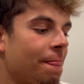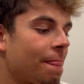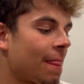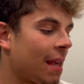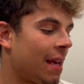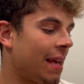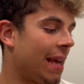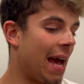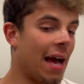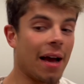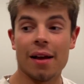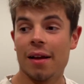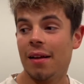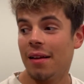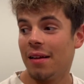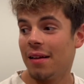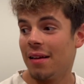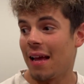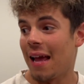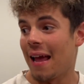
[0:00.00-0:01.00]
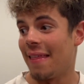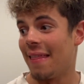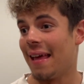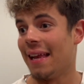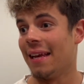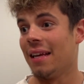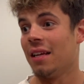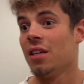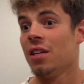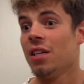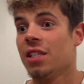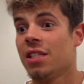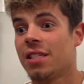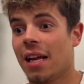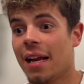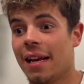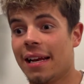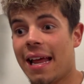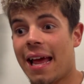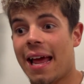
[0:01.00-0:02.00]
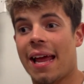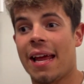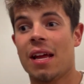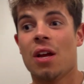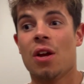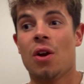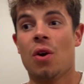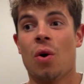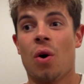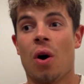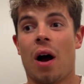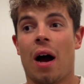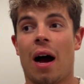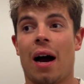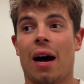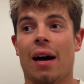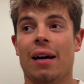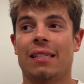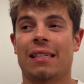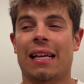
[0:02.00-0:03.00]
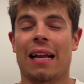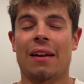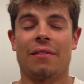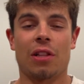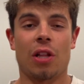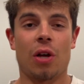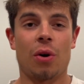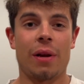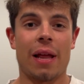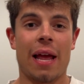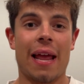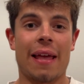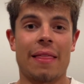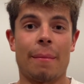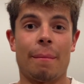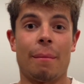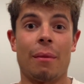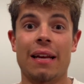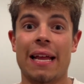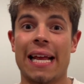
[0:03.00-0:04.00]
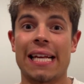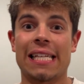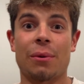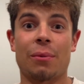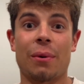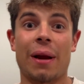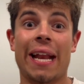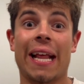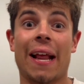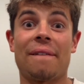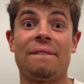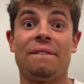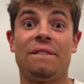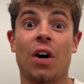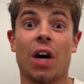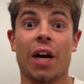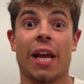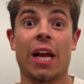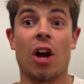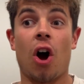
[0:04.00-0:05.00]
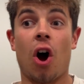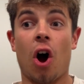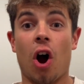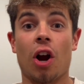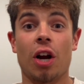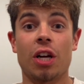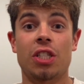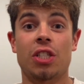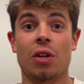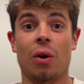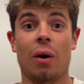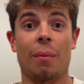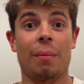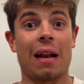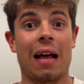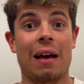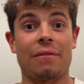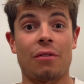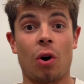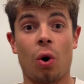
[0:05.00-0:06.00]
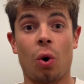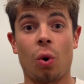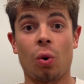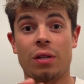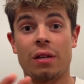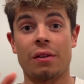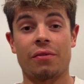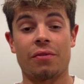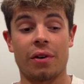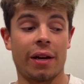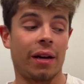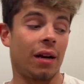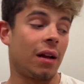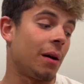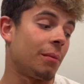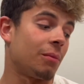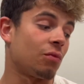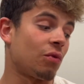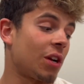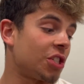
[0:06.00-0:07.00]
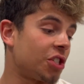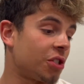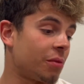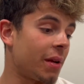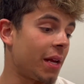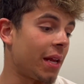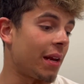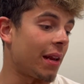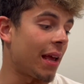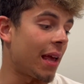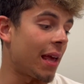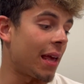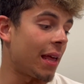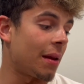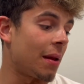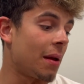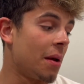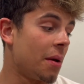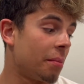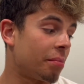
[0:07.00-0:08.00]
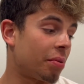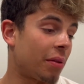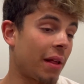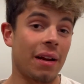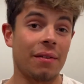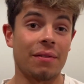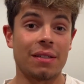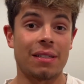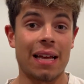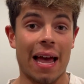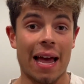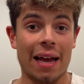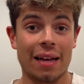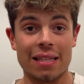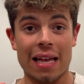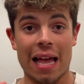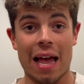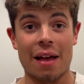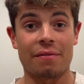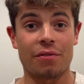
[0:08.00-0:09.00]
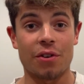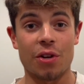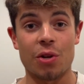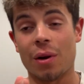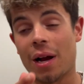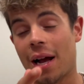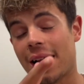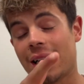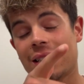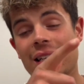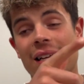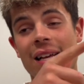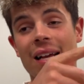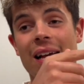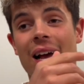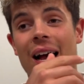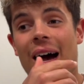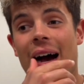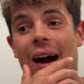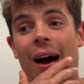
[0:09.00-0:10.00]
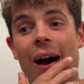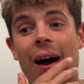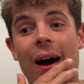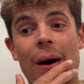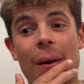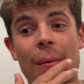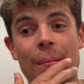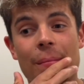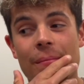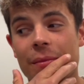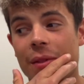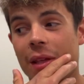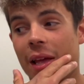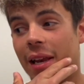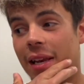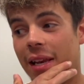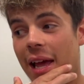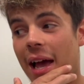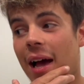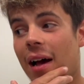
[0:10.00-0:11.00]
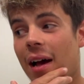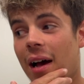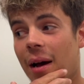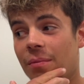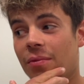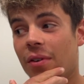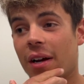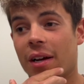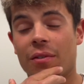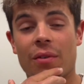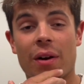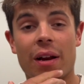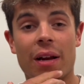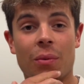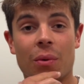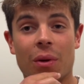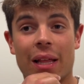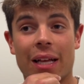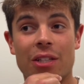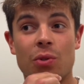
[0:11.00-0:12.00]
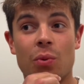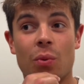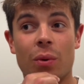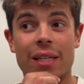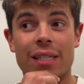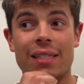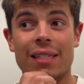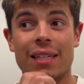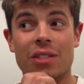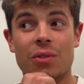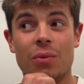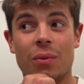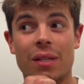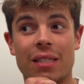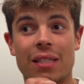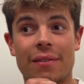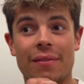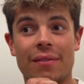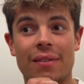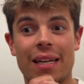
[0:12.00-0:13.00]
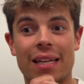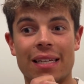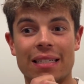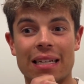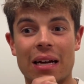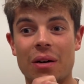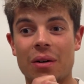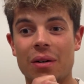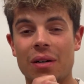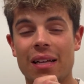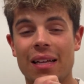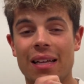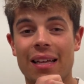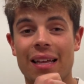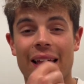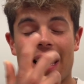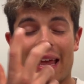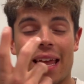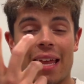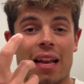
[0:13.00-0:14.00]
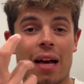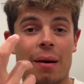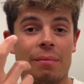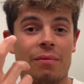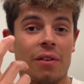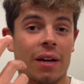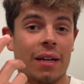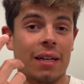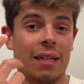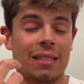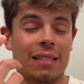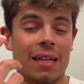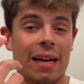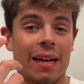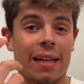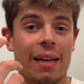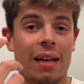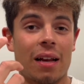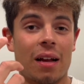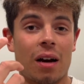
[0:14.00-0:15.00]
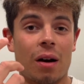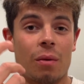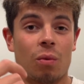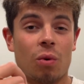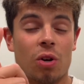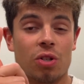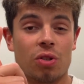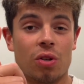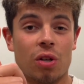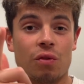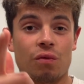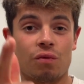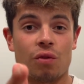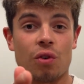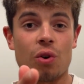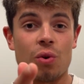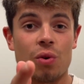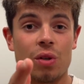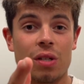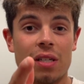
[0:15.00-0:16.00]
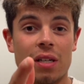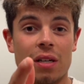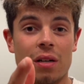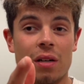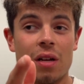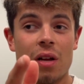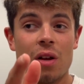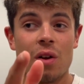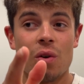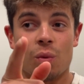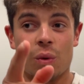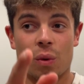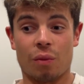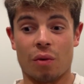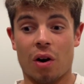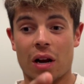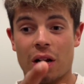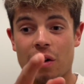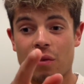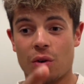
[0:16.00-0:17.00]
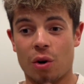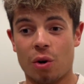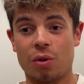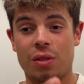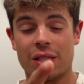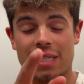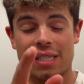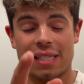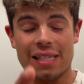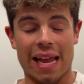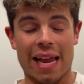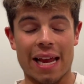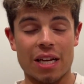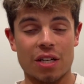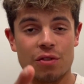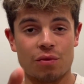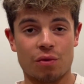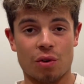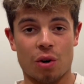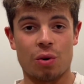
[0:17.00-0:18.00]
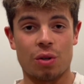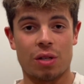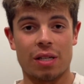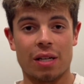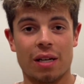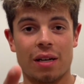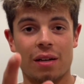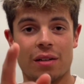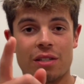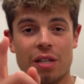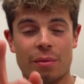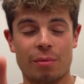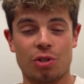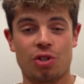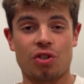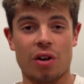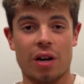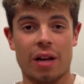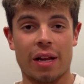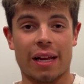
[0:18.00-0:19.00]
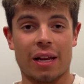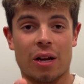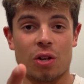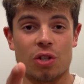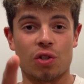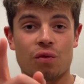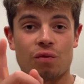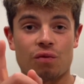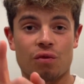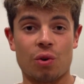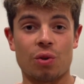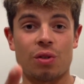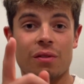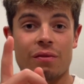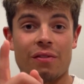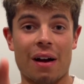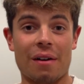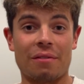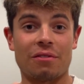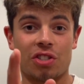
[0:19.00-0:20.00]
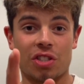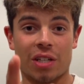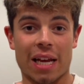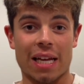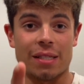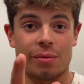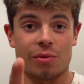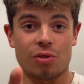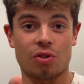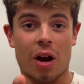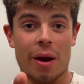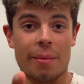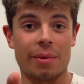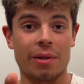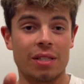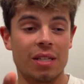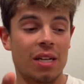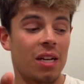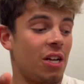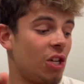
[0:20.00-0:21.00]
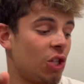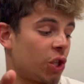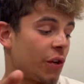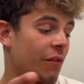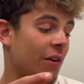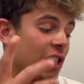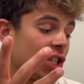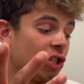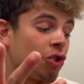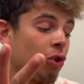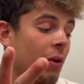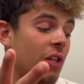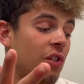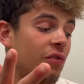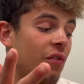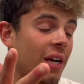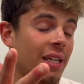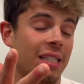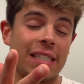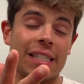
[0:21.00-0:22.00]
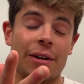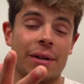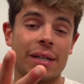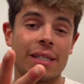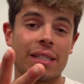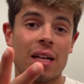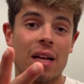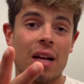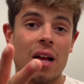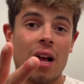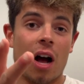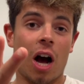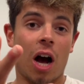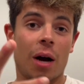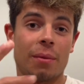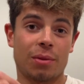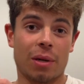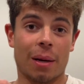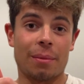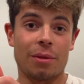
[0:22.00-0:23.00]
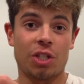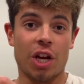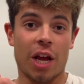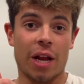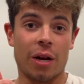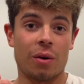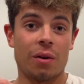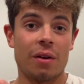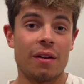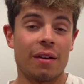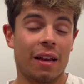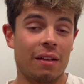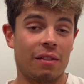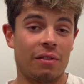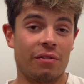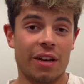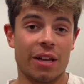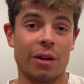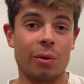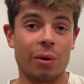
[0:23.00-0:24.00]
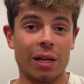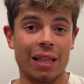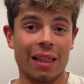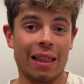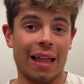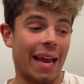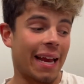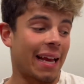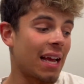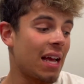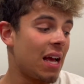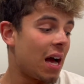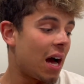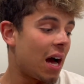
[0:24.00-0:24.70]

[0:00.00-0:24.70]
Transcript: Yeah, and then Sunday is kind of a low day, and then Monday he said we're hitting it fucking hard, so I'm going to have a whole different regimen and plan of attack to have for you guys. And yeah, I'm fucking ready. We're like 26, 27 days out, and I'm fucking excited. We're also on the road to... We're on the road to stage, road to summer shredding, and also road to 500k subscribers. So if you guys enjoy this fucking series, subscribe to the channel, give the video a like.